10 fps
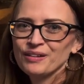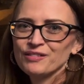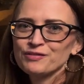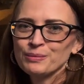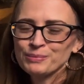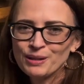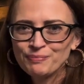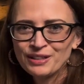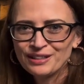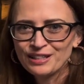from
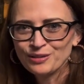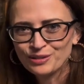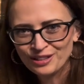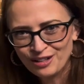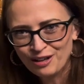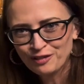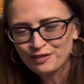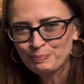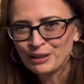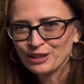something that you did off of a
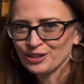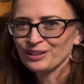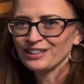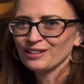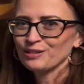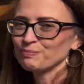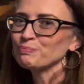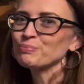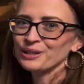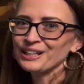picture. Like, they're
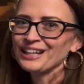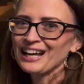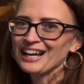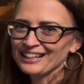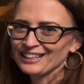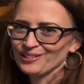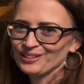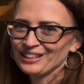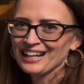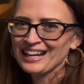pretty
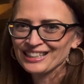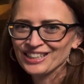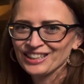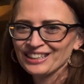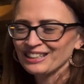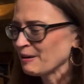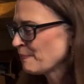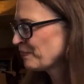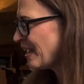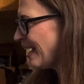accurate actually.
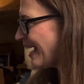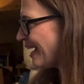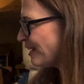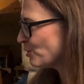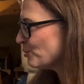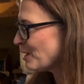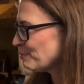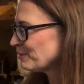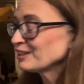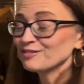And you would not
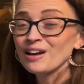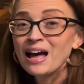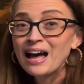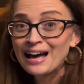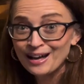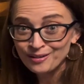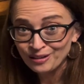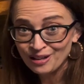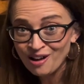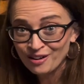believe how
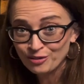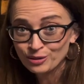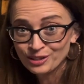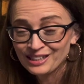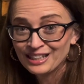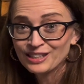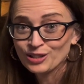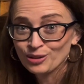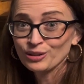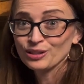long those things
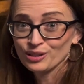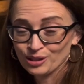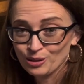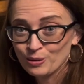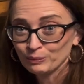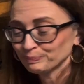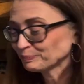took to sew.